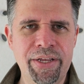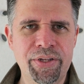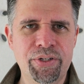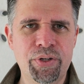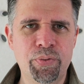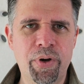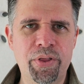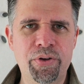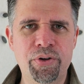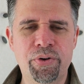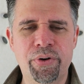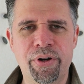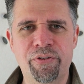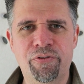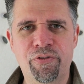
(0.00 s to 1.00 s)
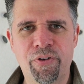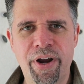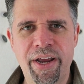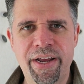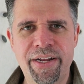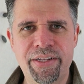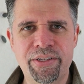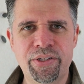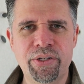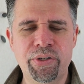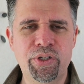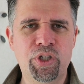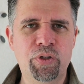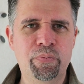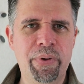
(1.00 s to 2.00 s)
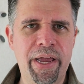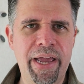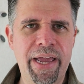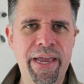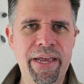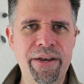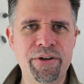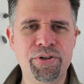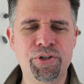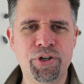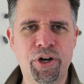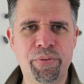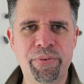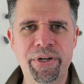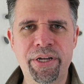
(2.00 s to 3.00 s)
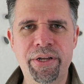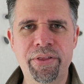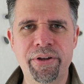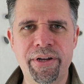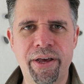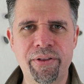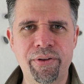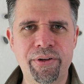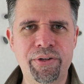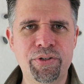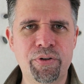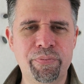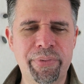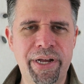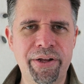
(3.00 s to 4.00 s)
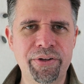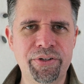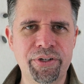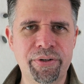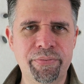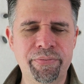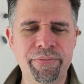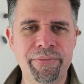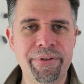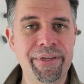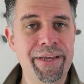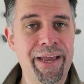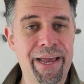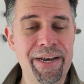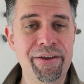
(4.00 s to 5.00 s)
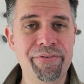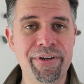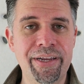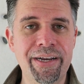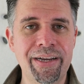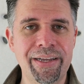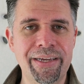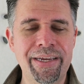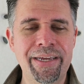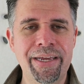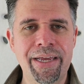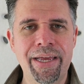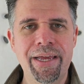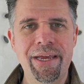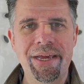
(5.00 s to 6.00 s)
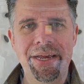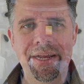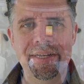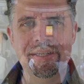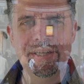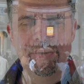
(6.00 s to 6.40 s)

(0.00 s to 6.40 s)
So whether you're in France, Spain, Germany, the Netherlands, or Belgium, and even Italy, it's